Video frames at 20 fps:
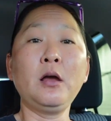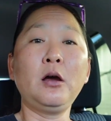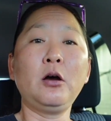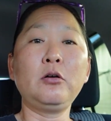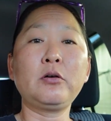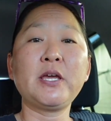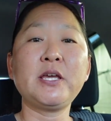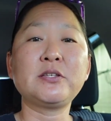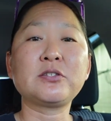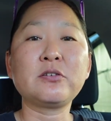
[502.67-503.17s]

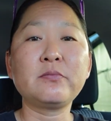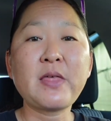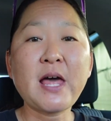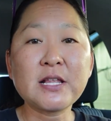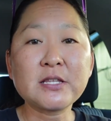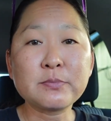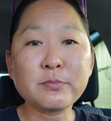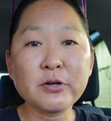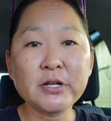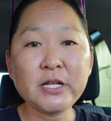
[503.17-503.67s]
Okay, so
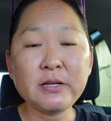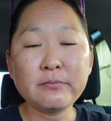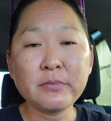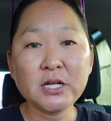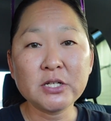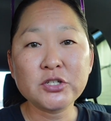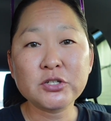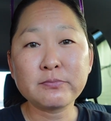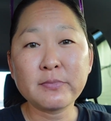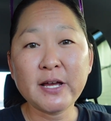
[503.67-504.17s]
that's pretty
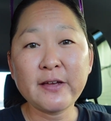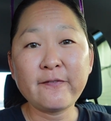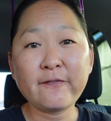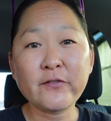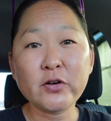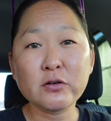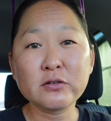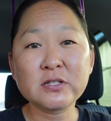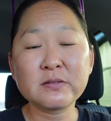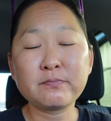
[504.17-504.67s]
much my
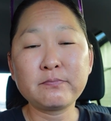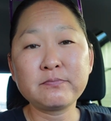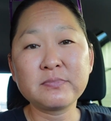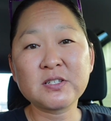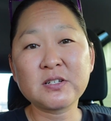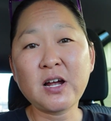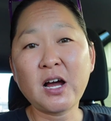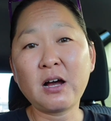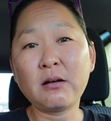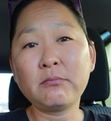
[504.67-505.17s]
first
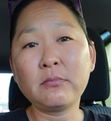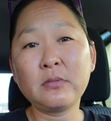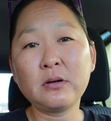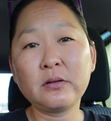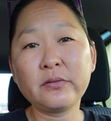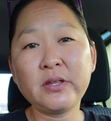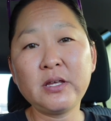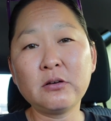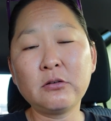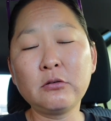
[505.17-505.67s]
stop,
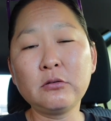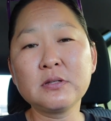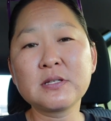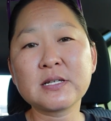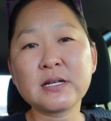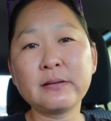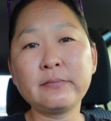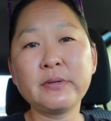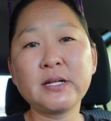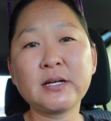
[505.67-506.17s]
the Old
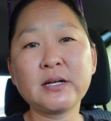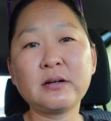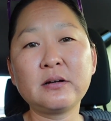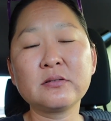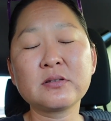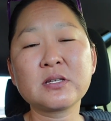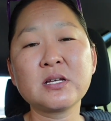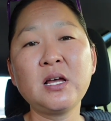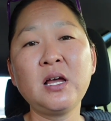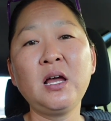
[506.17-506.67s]
Saimin
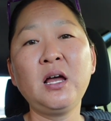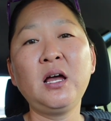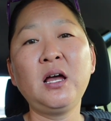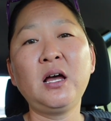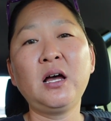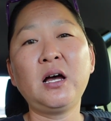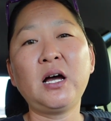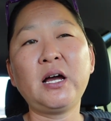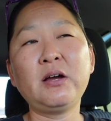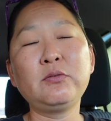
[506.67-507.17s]
House.
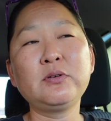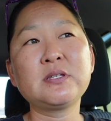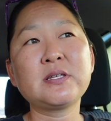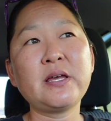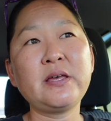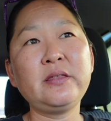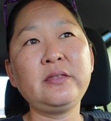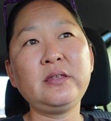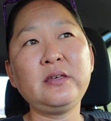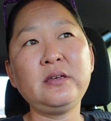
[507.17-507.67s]
I would
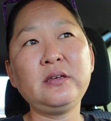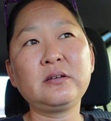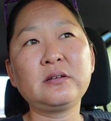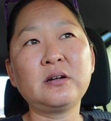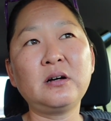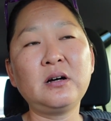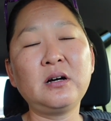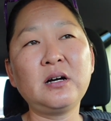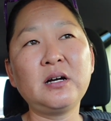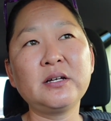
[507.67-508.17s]
say the
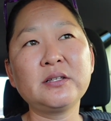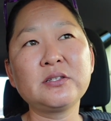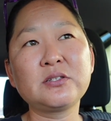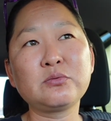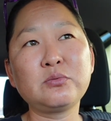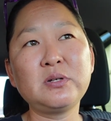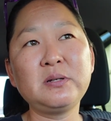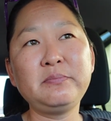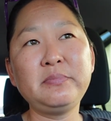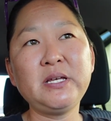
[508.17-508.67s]
cons
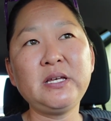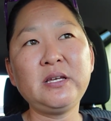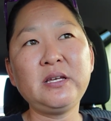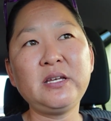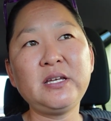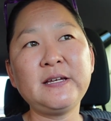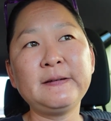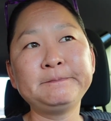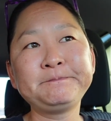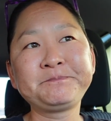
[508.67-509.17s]
would
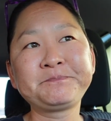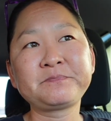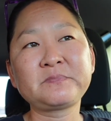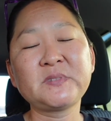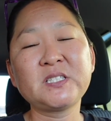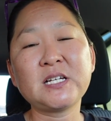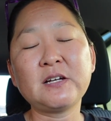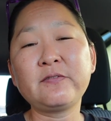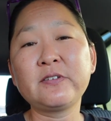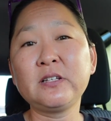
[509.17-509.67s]
be
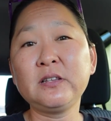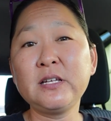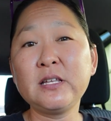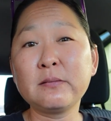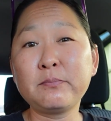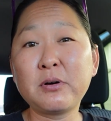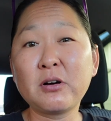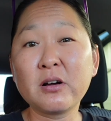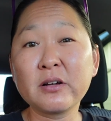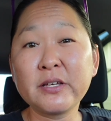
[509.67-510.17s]
definitely
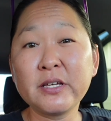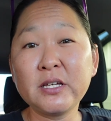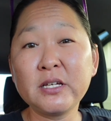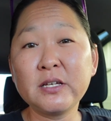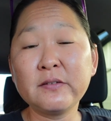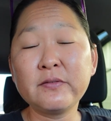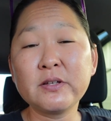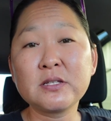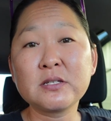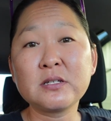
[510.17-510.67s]
the parking.
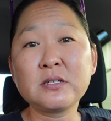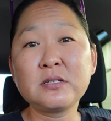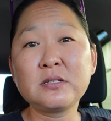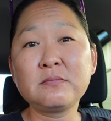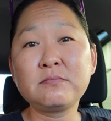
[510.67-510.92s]
If it's a